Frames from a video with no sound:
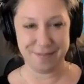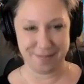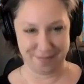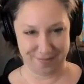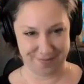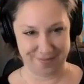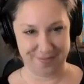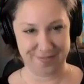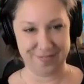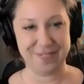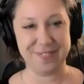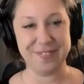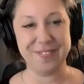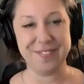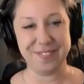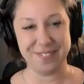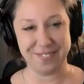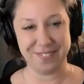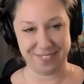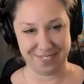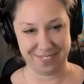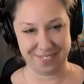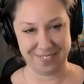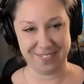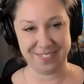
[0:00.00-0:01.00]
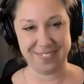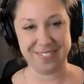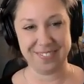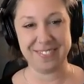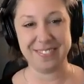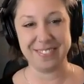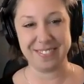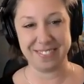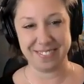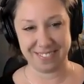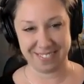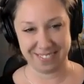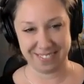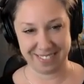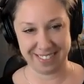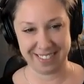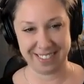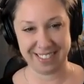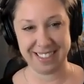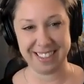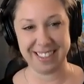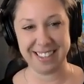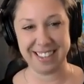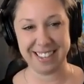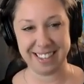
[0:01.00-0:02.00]

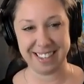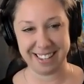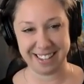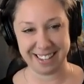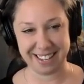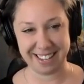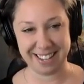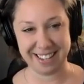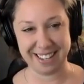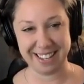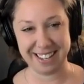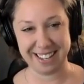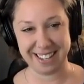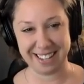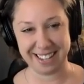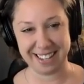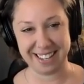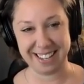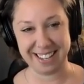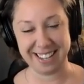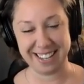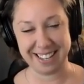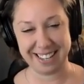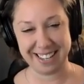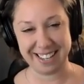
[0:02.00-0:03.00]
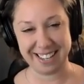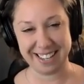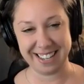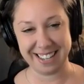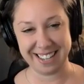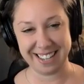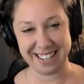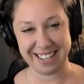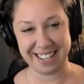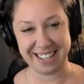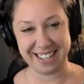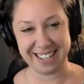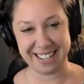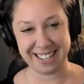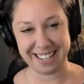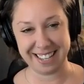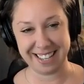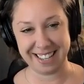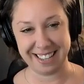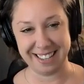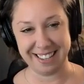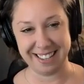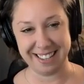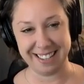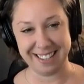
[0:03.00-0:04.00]

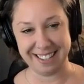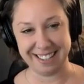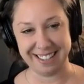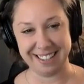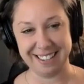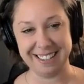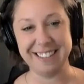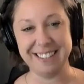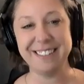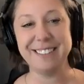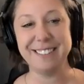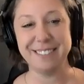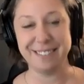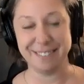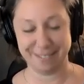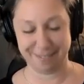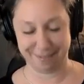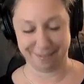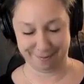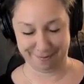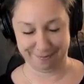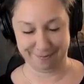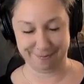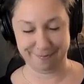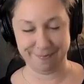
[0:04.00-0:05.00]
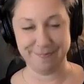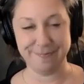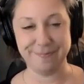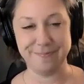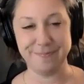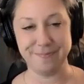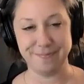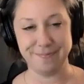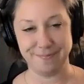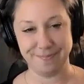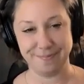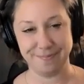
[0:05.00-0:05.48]
(not speaking)